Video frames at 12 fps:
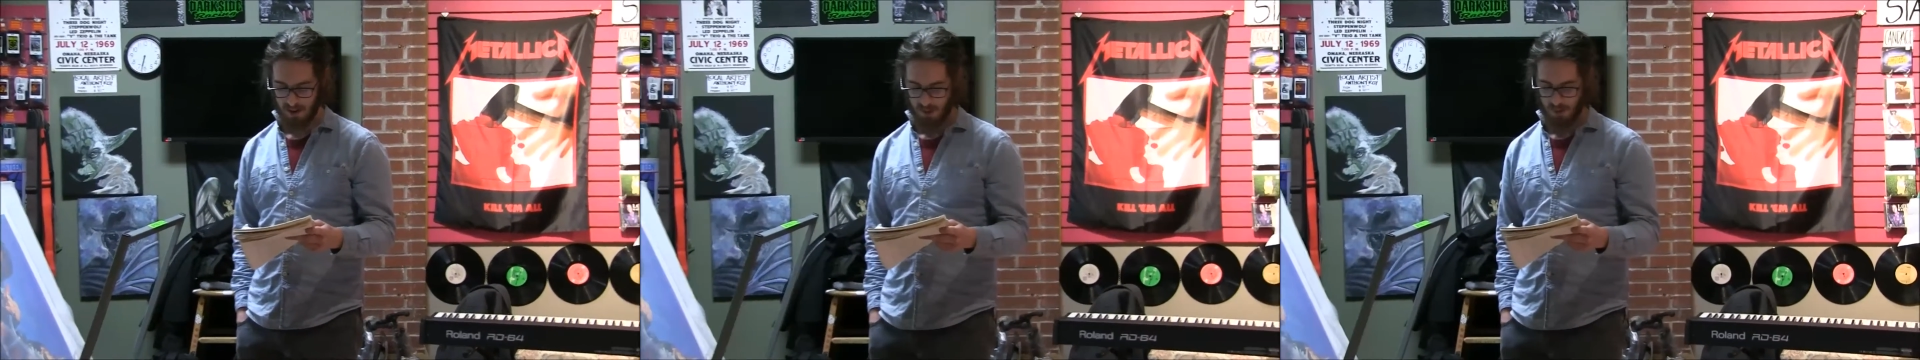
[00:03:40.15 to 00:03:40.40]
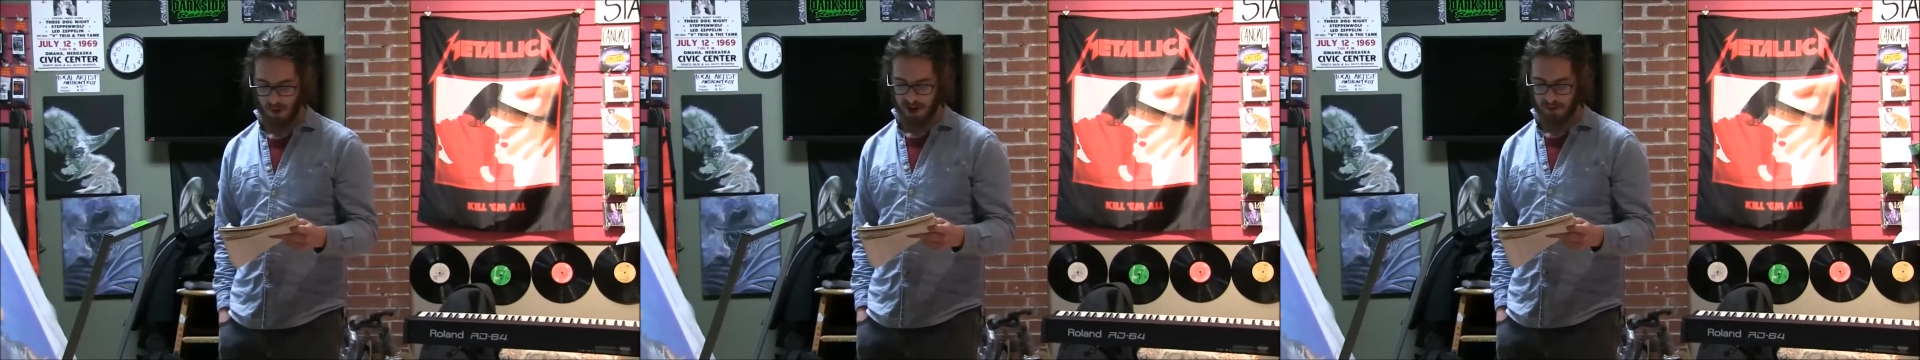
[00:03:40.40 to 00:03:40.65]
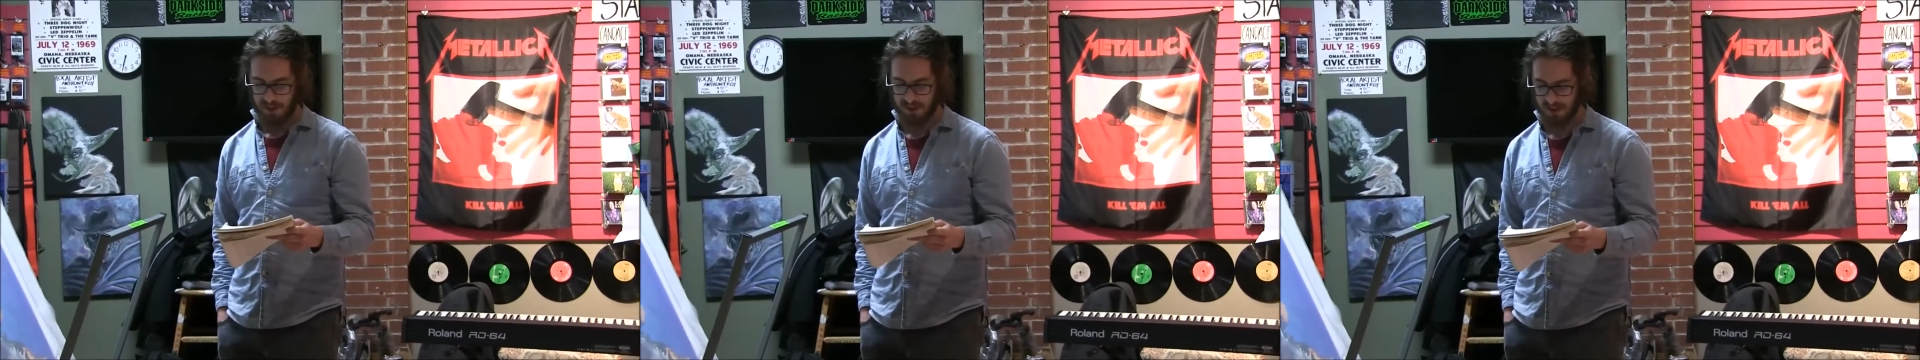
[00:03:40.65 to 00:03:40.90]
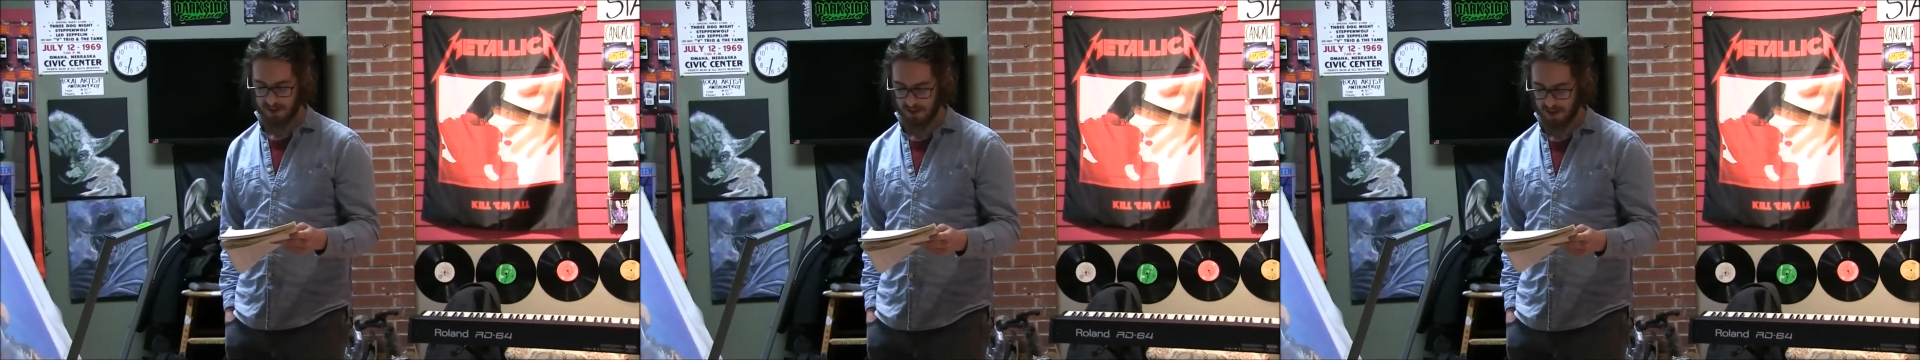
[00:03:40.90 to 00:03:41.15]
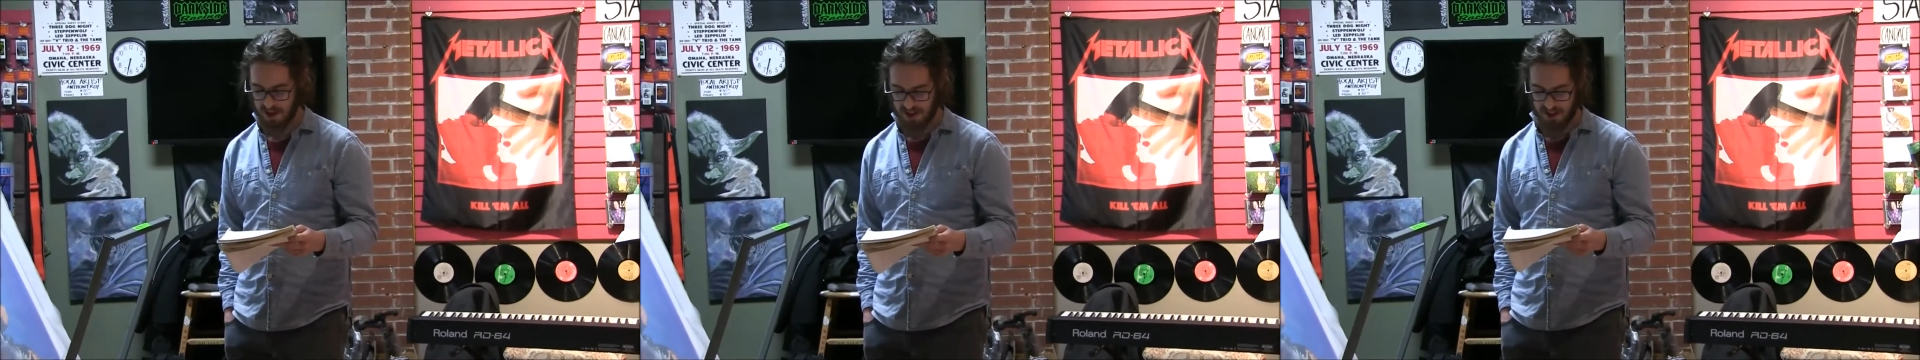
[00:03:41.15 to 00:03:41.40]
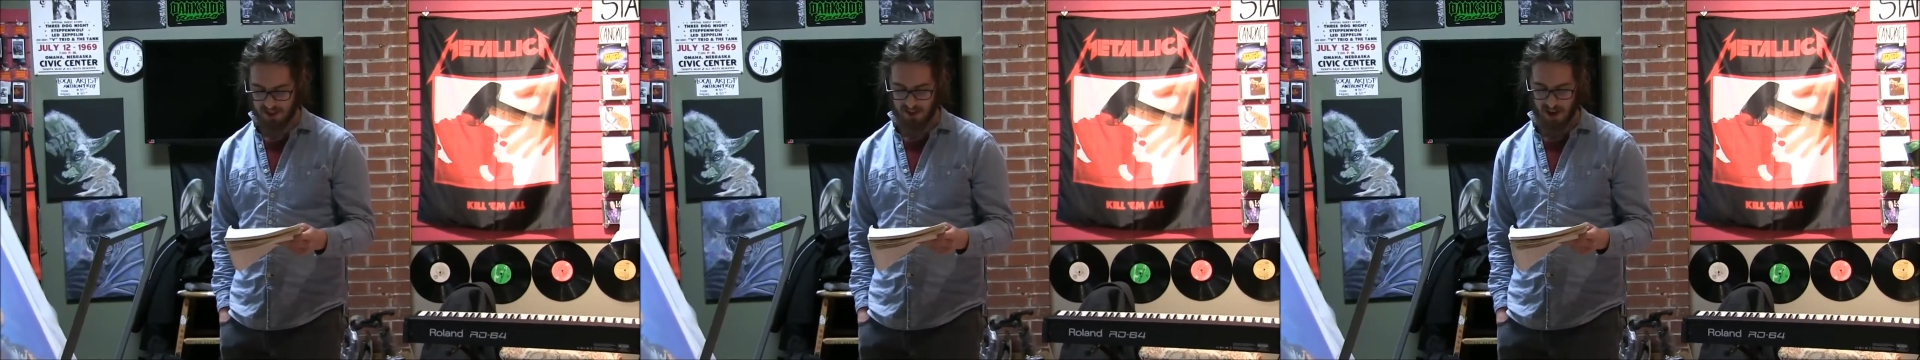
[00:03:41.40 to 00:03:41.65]
Watch my sister nudge it
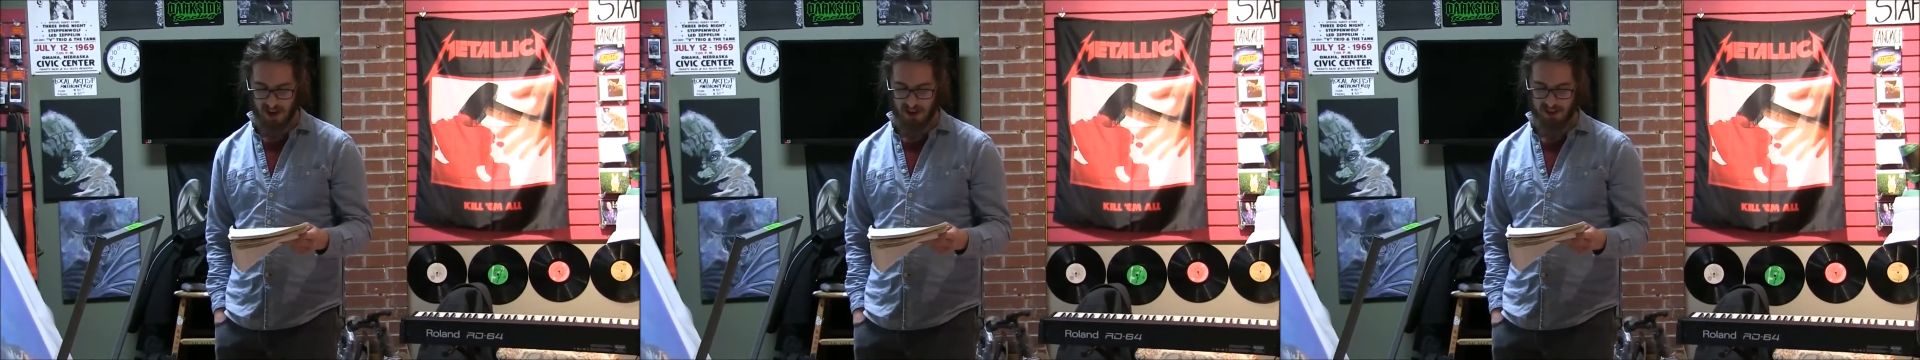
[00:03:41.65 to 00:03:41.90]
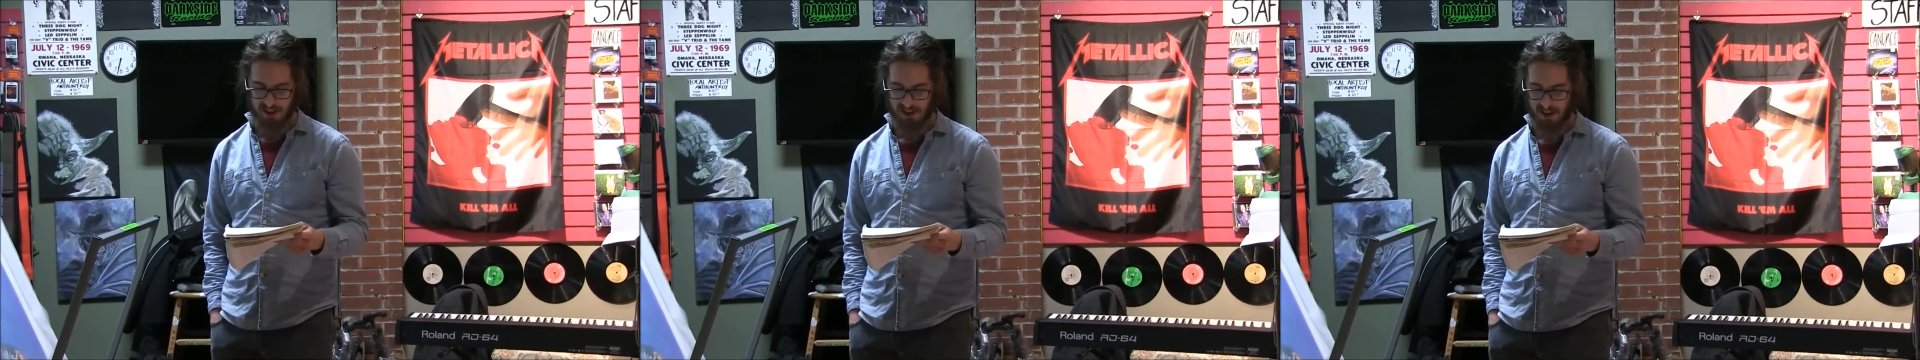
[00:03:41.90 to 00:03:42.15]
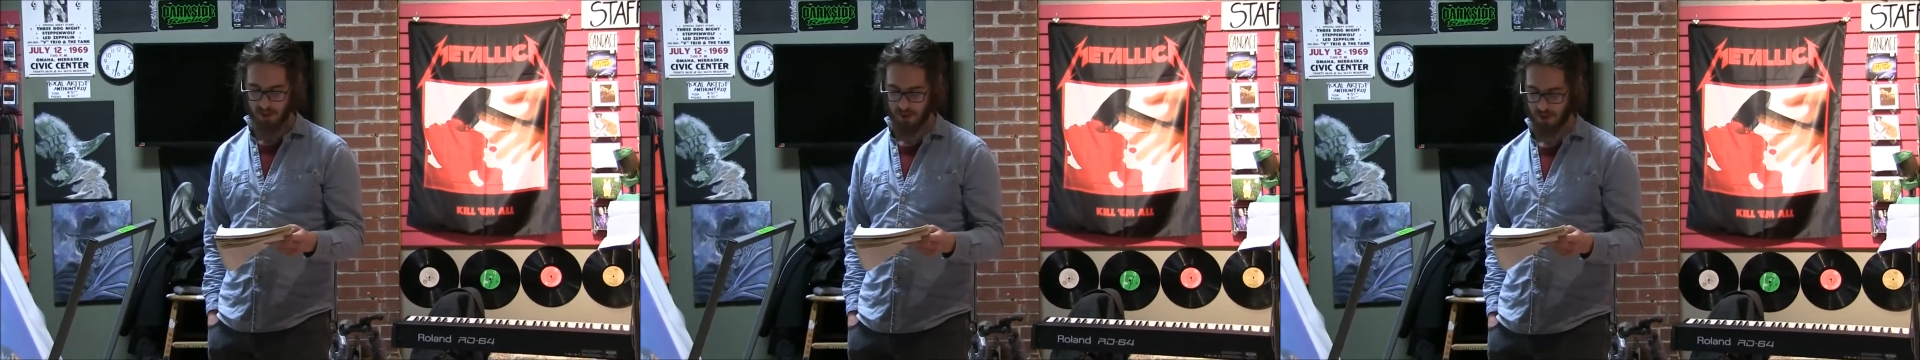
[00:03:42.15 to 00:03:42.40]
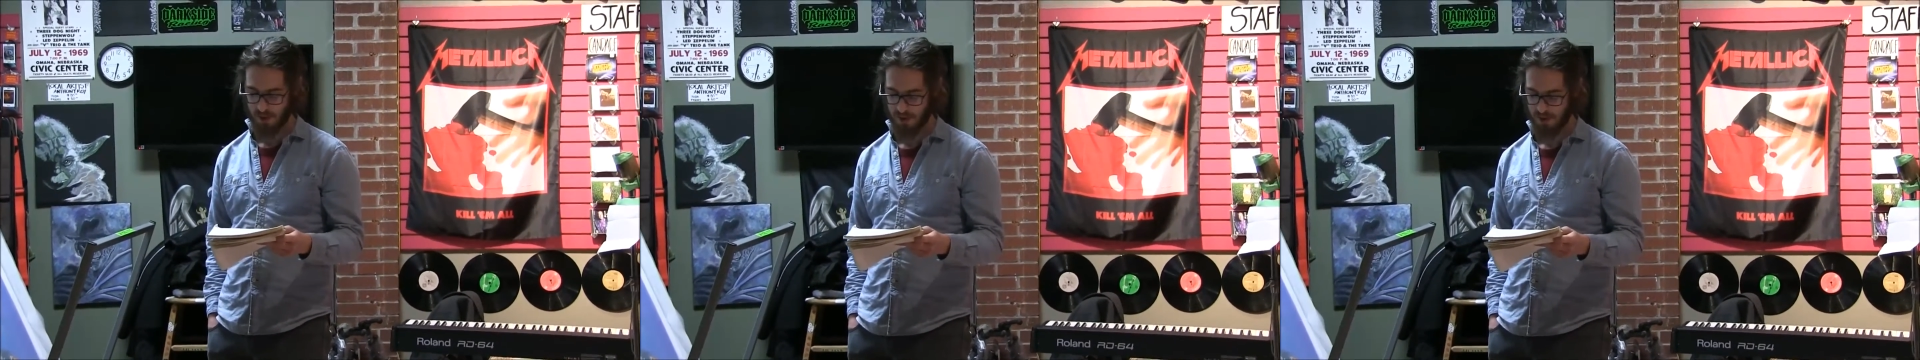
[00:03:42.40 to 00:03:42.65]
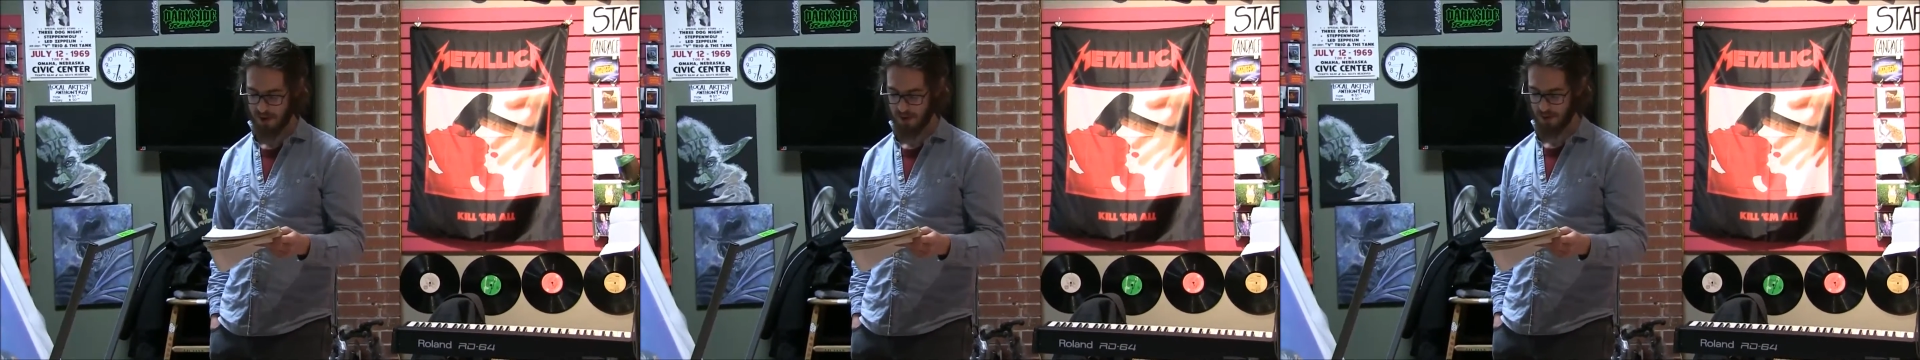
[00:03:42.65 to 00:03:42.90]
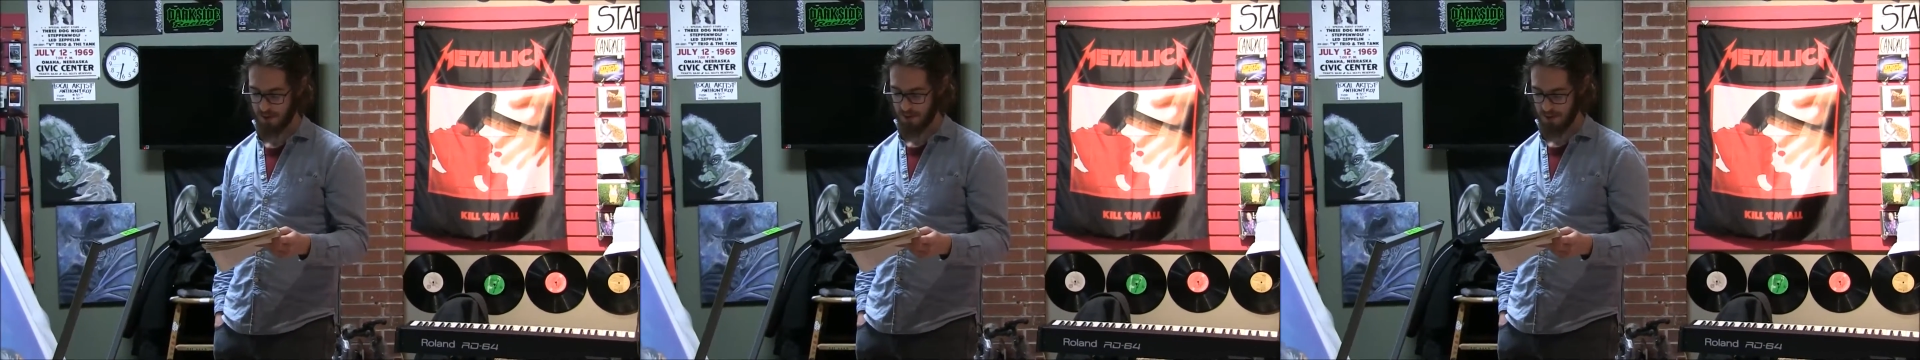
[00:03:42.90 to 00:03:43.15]
aside as I stumble through a
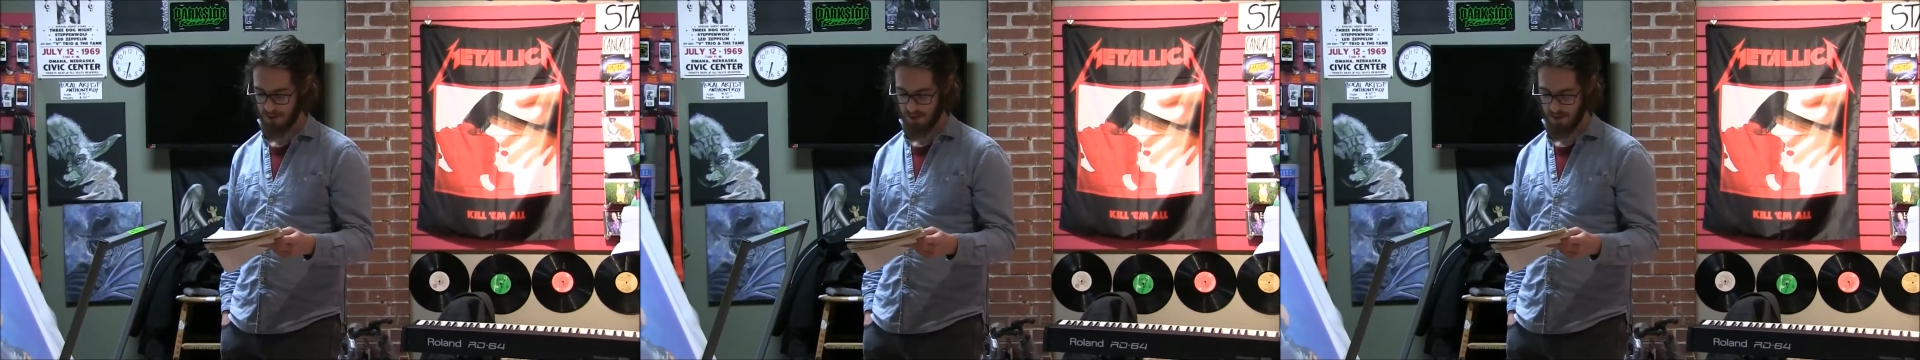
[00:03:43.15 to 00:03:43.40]
threshold.